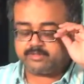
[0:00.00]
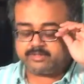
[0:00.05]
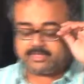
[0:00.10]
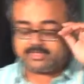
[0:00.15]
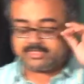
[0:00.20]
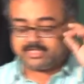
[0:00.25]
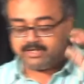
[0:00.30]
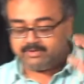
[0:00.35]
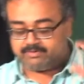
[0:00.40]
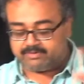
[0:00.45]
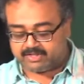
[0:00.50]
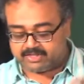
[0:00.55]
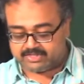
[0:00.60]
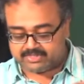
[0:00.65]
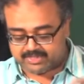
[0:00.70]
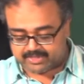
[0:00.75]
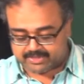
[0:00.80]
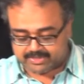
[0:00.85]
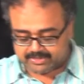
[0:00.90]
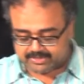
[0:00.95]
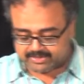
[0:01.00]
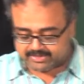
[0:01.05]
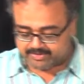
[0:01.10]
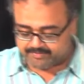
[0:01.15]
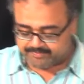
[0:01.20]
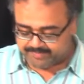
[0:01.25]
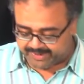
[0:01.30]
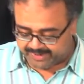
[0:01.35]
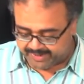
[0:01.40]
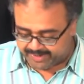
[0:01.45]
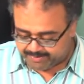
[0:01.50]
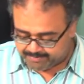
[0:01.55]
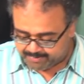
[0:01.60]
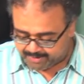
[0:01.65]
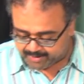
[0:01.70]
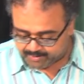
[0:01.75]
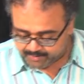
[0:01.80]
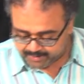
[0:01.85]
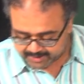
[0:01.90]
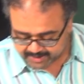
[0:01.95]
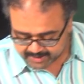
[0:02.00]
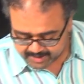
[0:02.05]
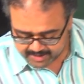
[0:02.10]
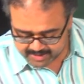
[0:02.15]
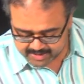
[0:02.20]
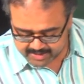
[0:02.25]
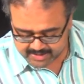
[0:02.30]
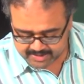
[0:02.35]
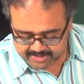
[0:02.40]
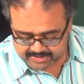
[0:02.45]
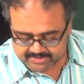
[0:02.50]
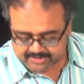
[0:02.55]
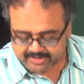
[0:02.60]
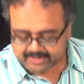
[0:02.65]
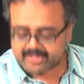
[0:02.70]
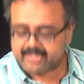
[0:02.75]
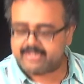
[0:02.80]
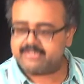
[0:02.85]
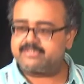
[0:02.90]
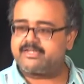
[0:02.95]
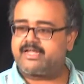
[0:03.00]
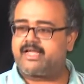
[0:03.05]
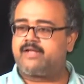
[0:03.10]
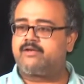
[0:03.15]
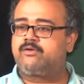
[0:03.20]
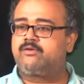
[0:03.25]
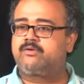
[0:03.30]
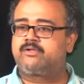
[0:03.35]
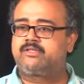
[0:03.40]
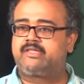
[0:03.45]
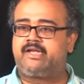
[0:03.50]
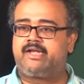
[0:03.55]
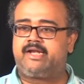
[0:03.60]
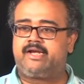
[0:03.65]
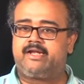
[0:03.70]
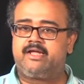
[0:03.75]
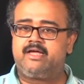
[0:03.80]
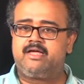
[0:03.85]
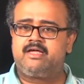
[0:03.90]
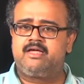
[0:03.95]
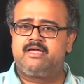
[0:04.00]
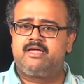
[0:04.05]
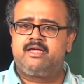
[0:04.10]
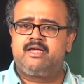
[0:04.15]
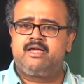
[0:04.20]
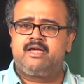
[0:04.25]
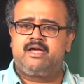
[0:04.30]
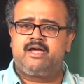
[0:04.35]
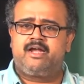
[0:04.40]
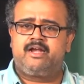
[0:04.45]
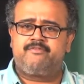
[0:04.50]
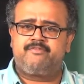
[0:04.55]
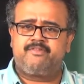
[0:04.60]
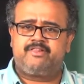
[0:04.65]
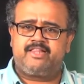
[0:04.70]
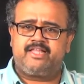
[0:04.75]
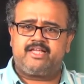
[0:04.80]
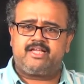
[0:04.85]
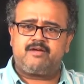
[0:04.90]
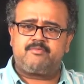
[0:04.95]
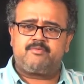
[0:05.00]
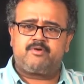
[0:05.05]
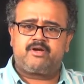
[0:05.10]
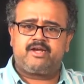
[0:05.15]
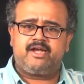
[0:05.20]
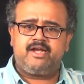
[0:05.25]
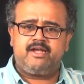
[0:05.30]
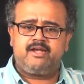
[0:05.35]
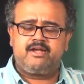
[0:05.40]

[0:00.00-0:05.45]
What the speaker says: essentially I have constructed this FP tree by doing a second scan over the data, and if you think about it,